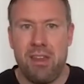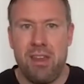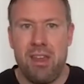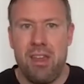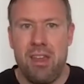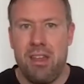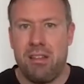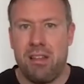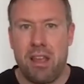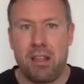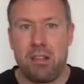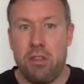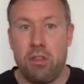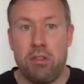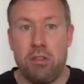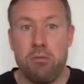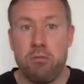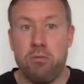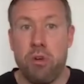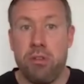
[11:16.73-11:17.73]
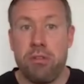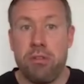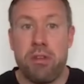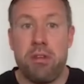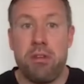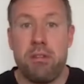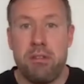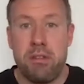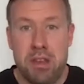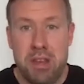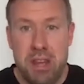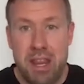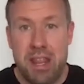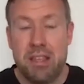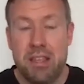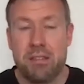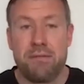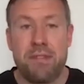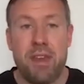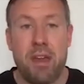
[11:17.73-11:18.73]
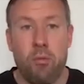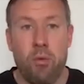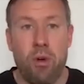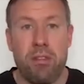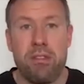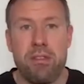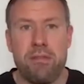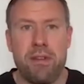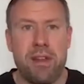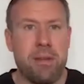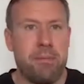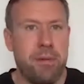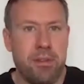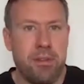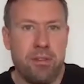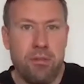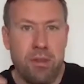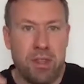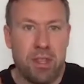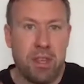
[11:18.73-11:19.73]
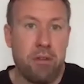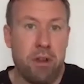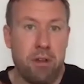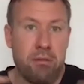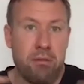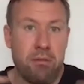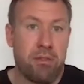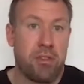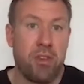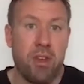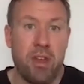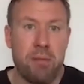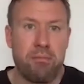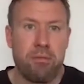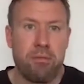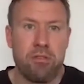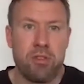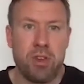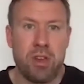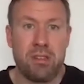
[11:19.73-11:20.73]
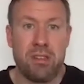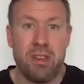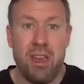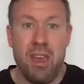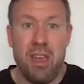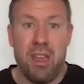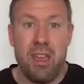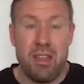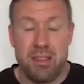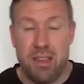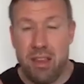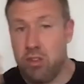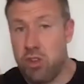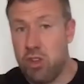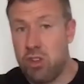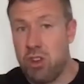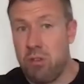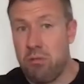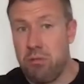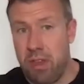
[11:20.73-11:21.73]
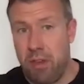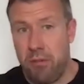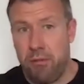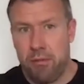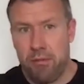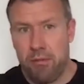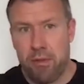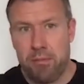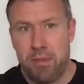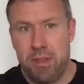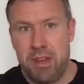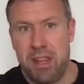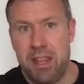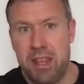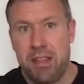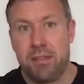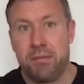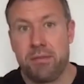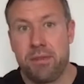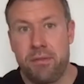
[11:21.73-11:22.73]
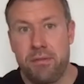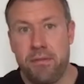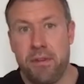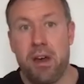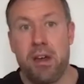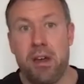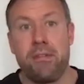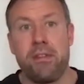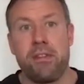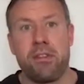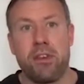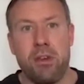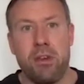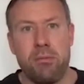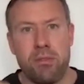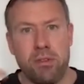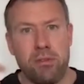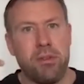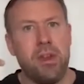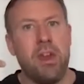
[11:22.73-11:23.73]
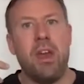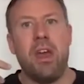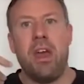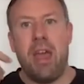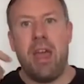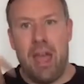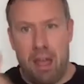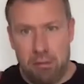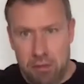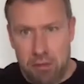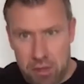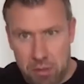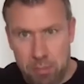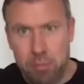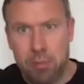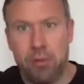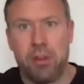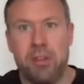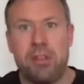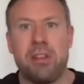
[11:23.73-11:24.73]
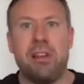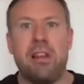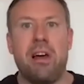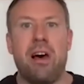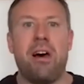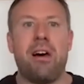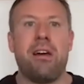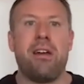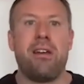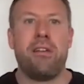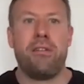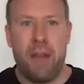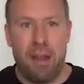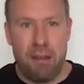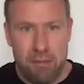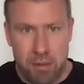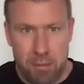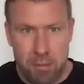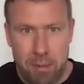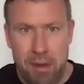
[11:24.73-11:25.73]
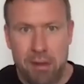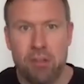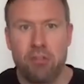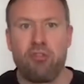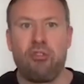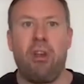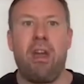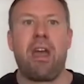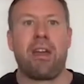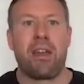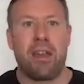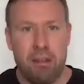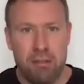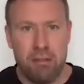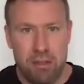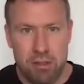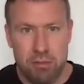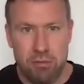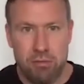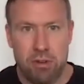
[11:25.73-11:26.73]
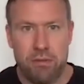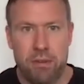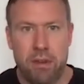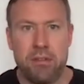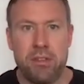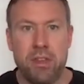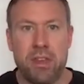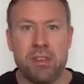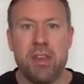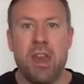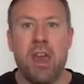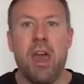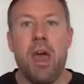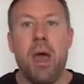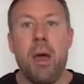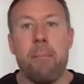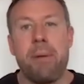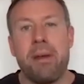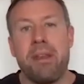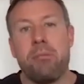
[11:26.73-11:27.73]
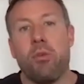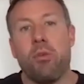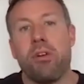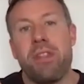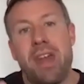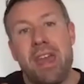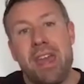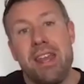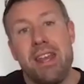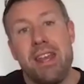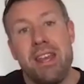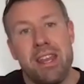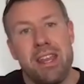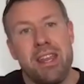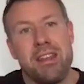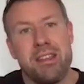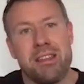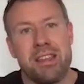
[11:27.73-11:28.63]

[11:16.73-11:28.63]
Like what the needs of that one developer doing their own side project is actually no different from the needs of the 5 in terms of how to deploy to live, how to bug track, how to do all of those things. But what they need is a